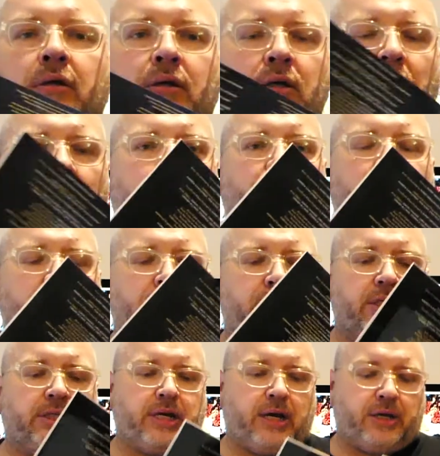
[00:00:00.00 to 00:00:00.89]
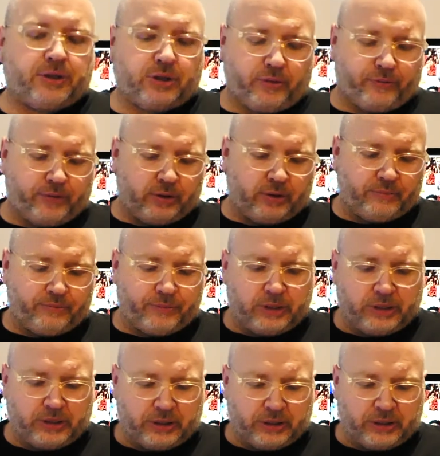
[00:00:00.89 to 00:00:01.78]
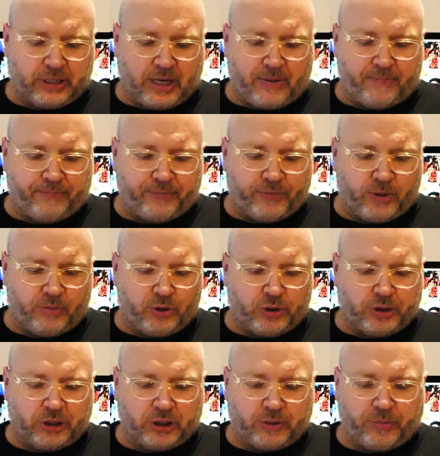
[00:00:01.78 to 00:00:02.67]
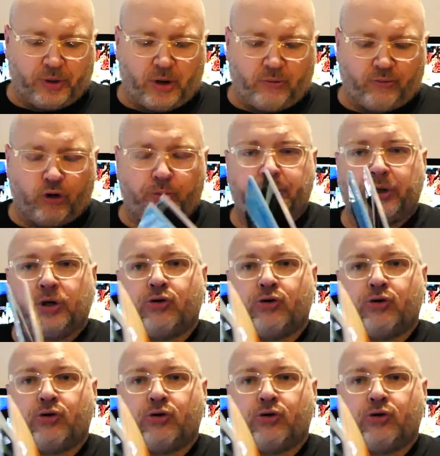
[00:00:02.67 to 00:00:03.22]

The details of it. This is the music's by Rupert